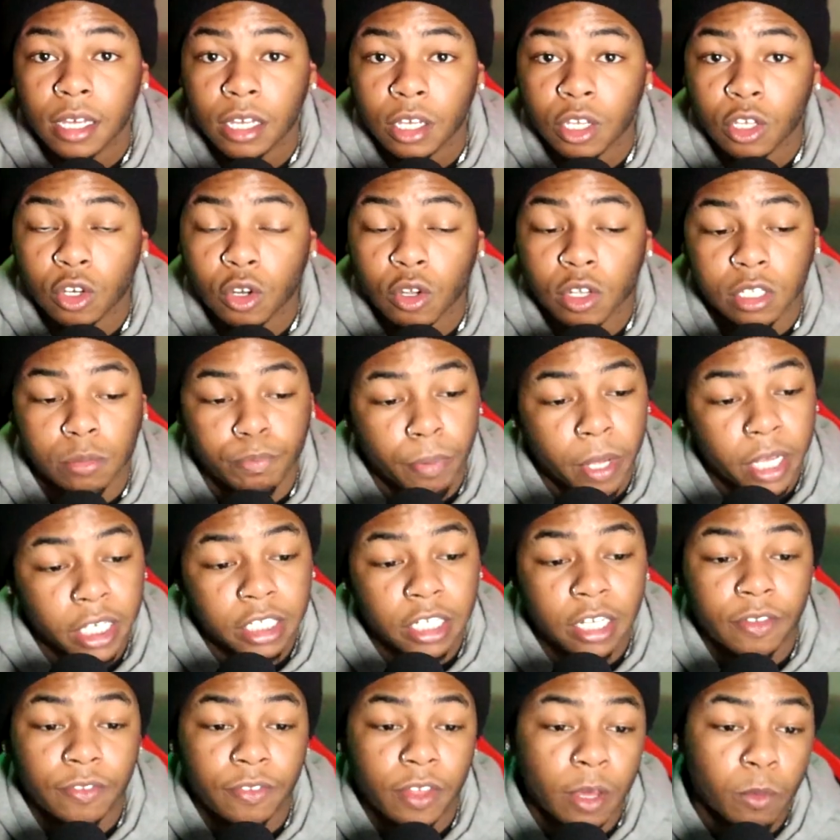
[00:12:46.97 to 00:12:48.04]
you know,
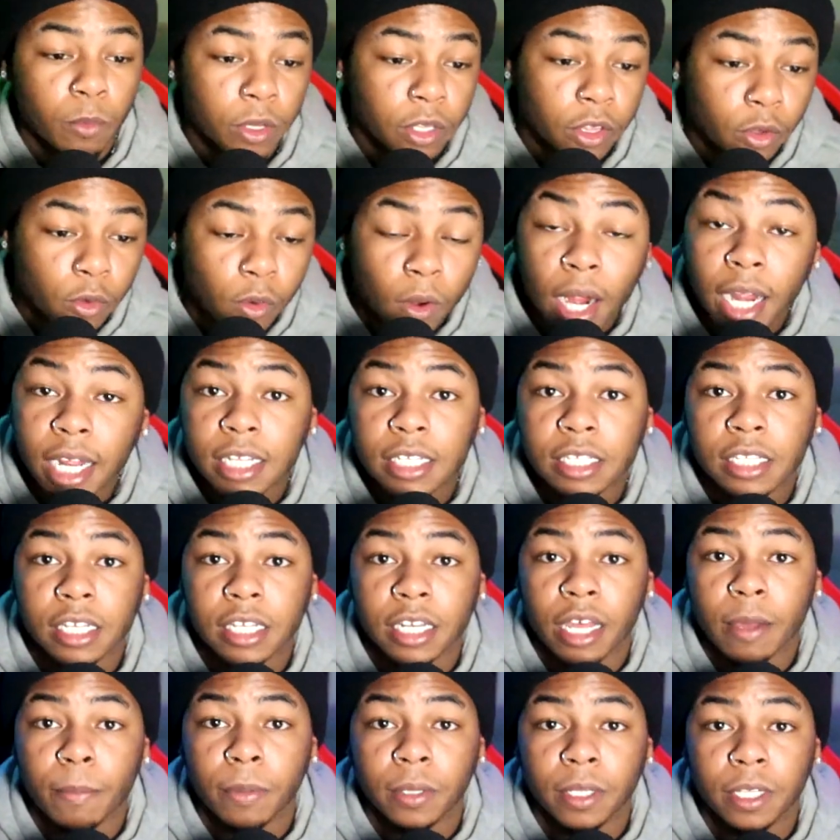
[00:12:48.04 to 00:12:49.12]
especially if they with Christ and
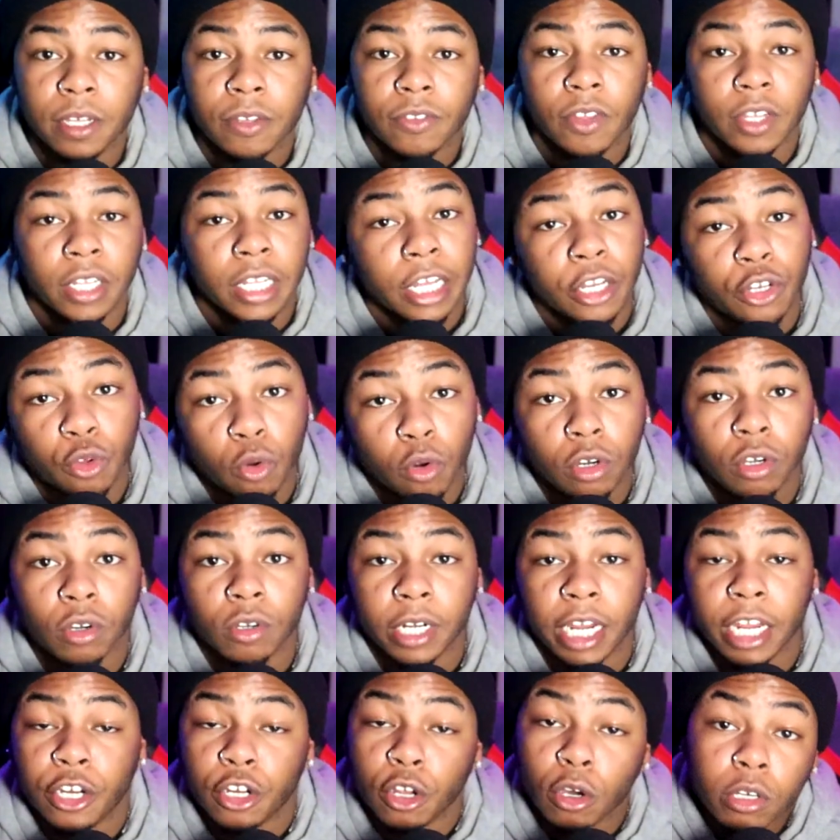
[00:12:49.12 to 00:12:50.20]
they believe that they doing
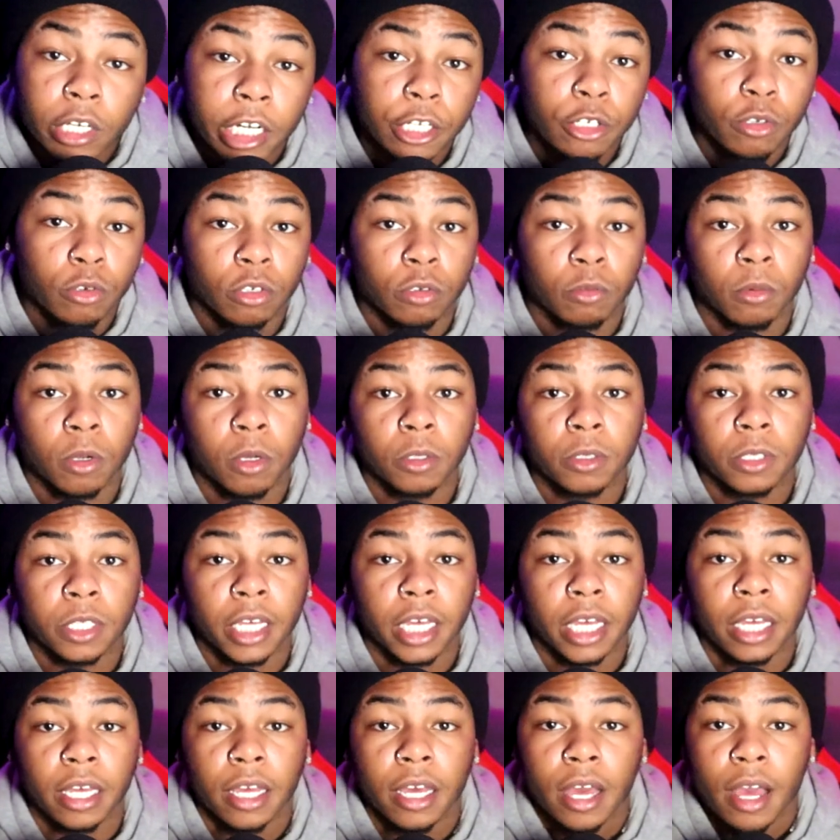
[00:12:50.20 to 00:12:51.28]
they know they doing the wrong
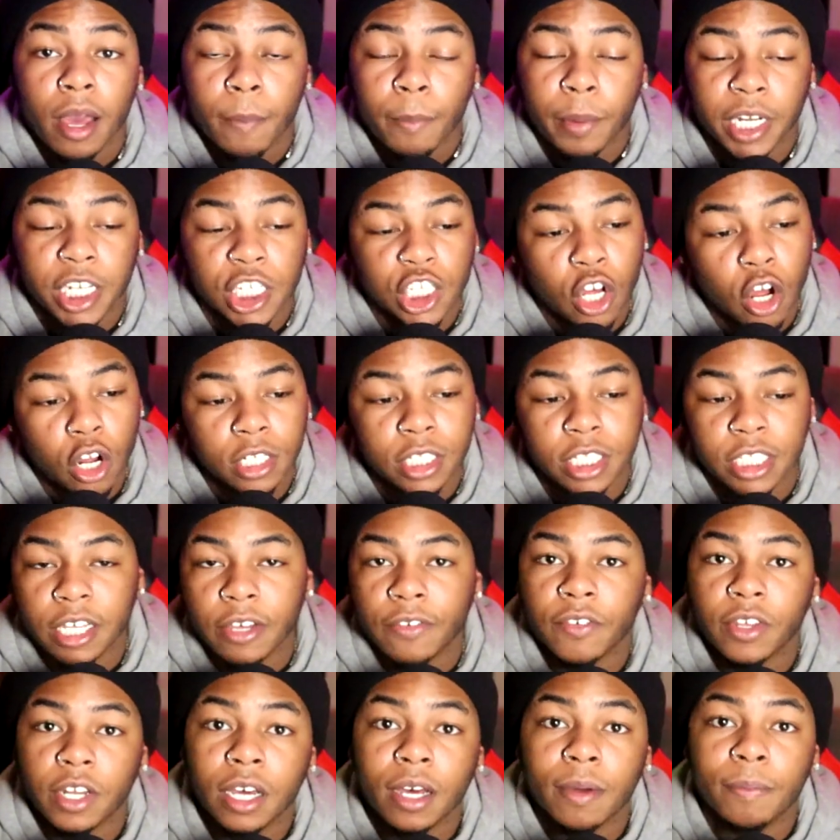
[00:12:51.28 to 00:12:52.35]
thing, but it's hard to
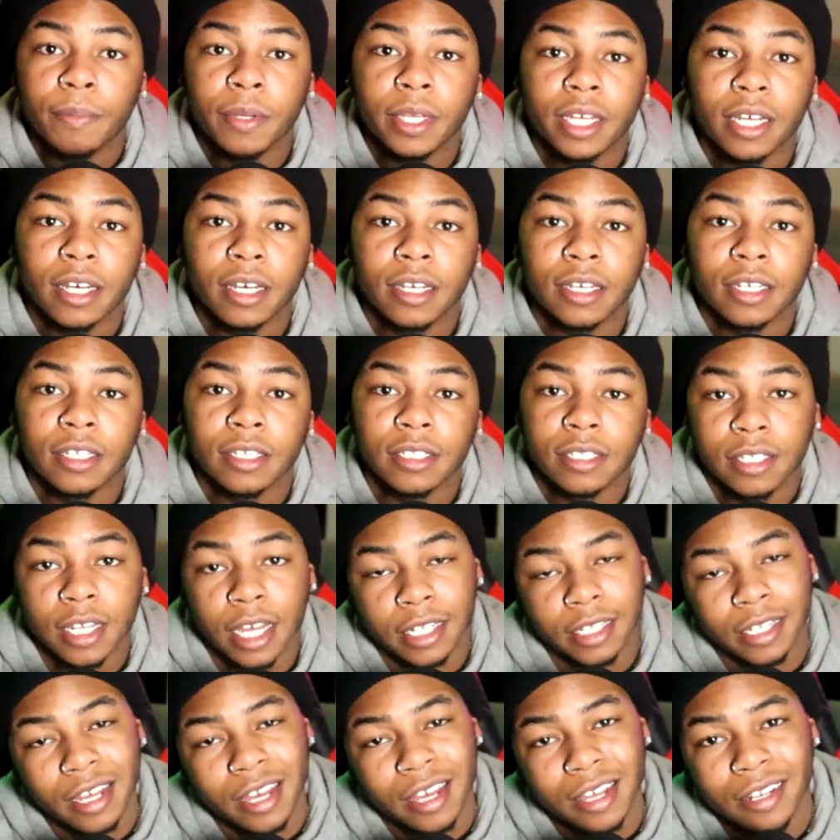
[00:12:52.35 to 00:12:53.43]
give it up because
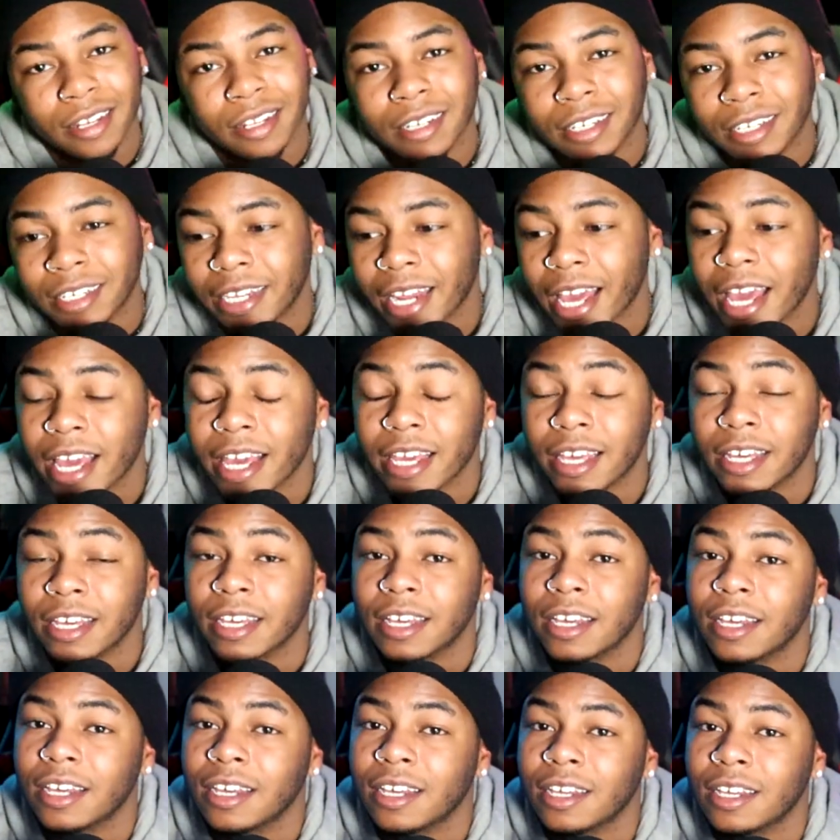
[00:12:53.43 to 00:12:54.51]
at the end of the day,
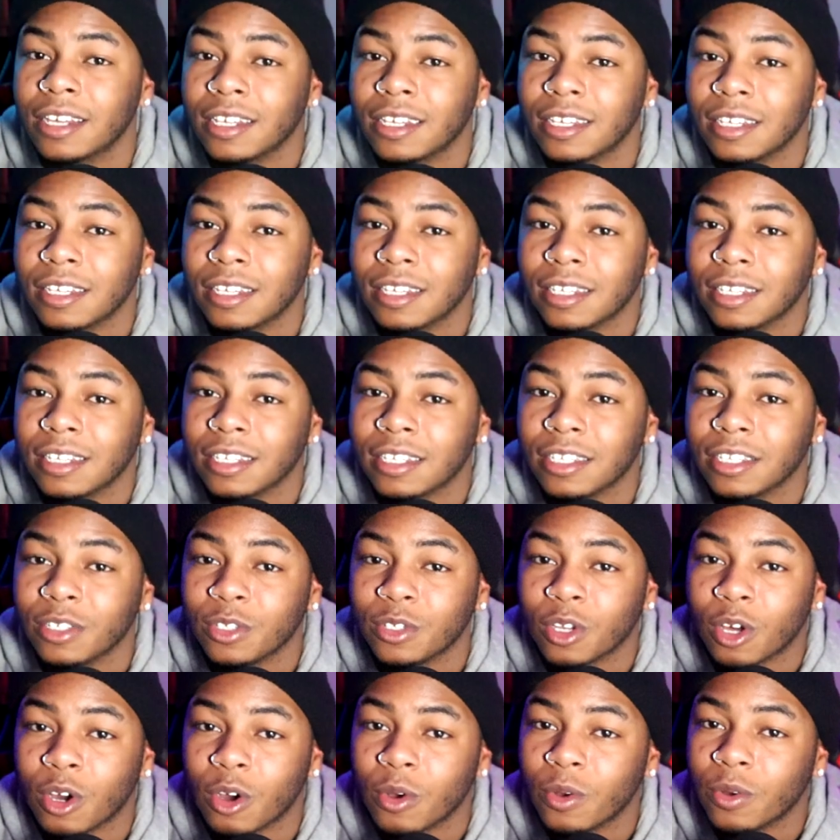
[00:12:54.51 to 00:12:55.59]
you
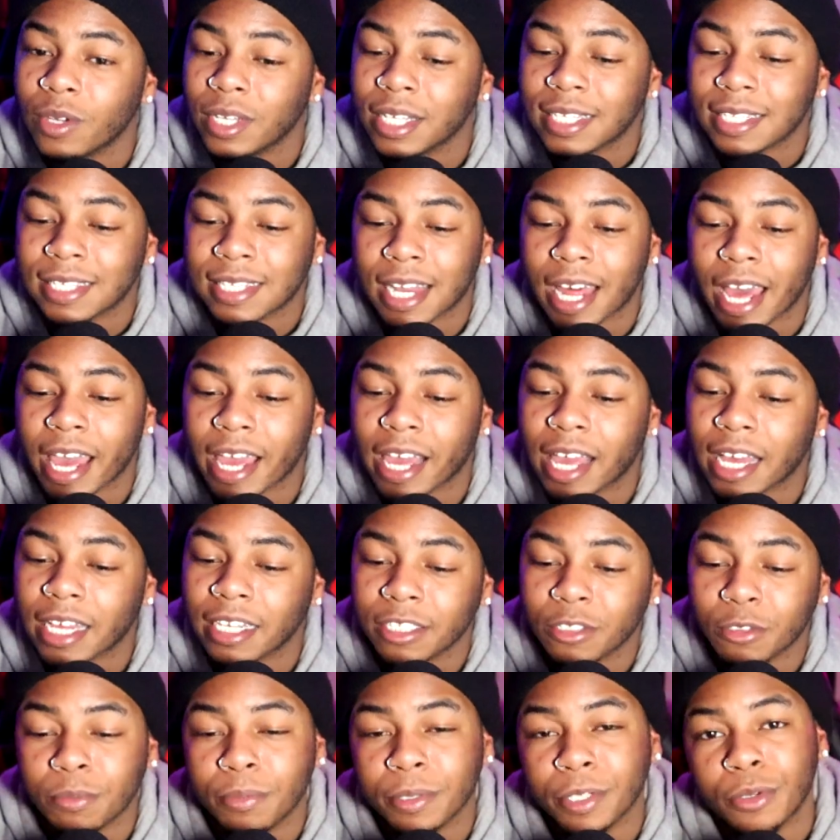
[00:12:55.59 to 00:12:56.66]
know, it's like
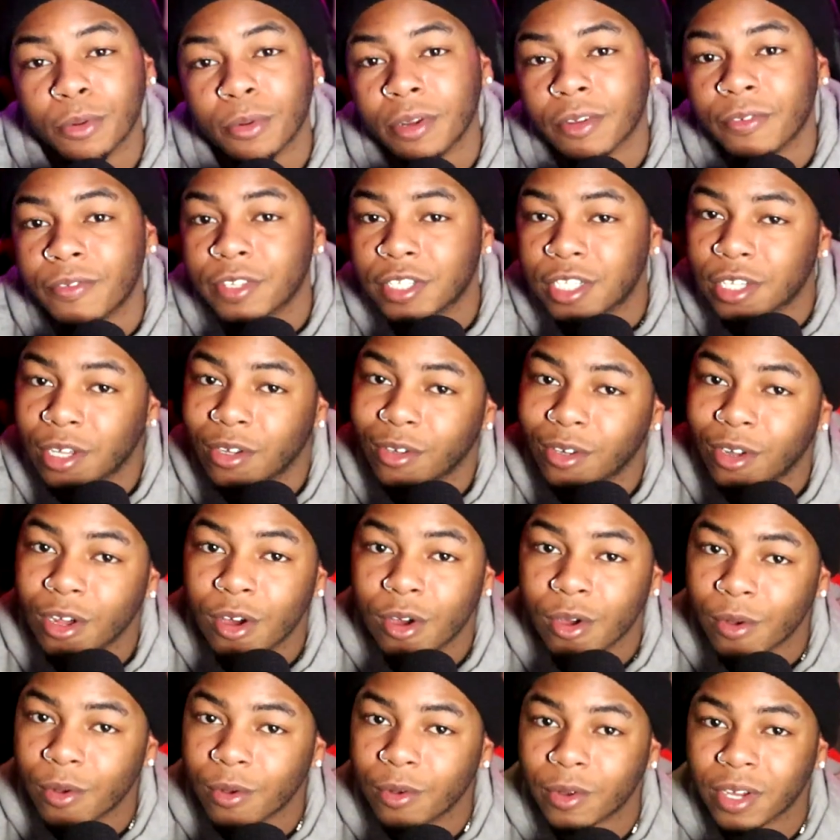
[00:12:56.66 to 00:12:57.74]
you've been doing it for so
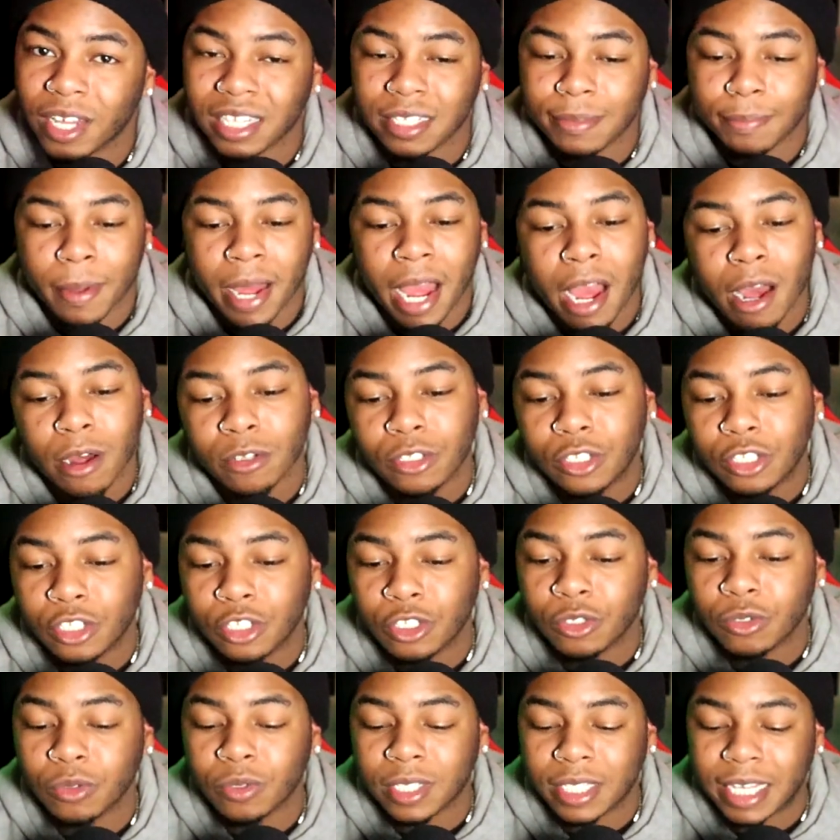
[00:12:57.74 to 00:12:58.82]
long, it's bound to
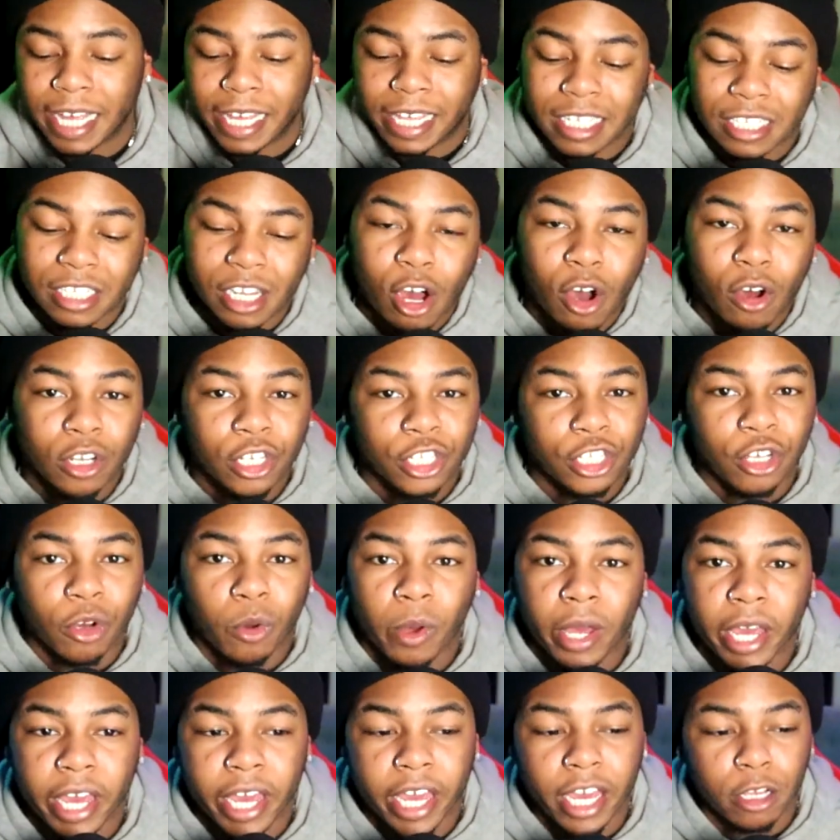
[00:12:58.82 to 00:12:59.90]
you. It's like it's all in your
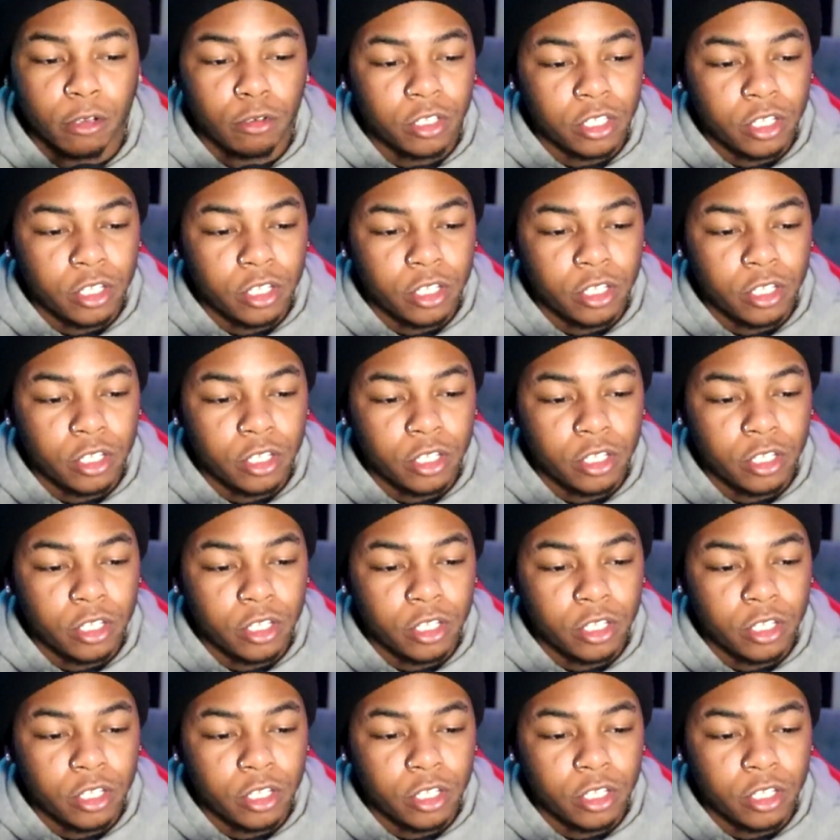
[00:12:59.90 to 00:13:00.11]
head. You